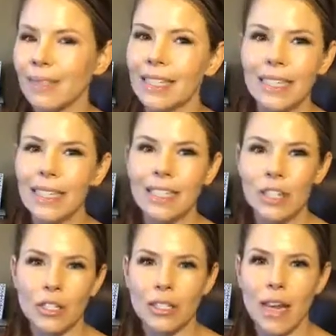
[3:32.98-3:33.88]
It's
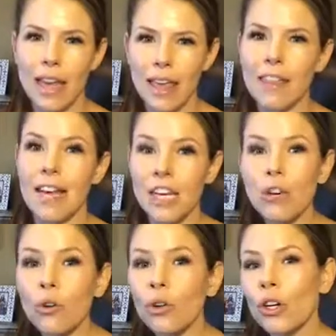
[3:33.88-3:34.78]
just, then
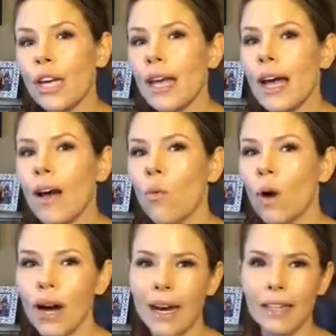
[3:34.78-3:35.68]
you're looking at
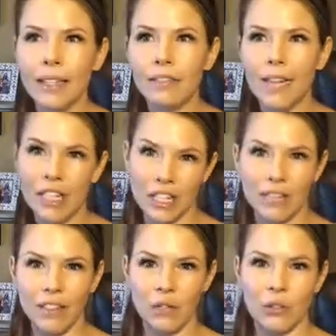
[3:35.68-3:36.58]
what kind of digestive
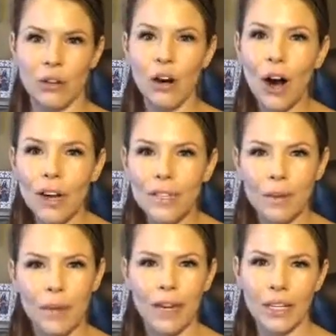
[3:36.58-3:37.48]
issues are you causing
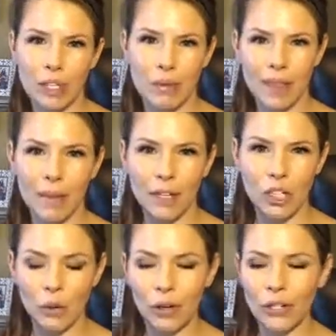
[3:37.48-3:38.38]
by consuming that much
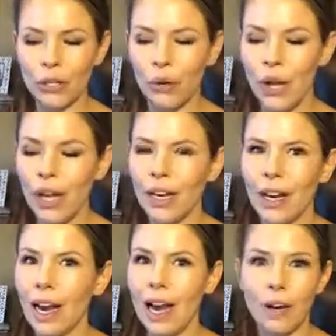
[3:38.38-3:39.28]
yogurt. So
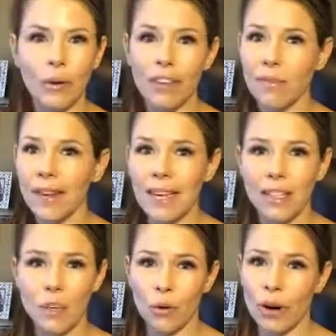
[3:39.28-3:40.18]
I don't give my
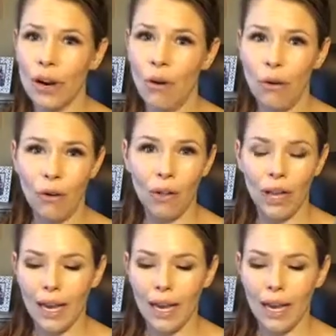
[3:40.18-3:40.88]
kids yogurt at all.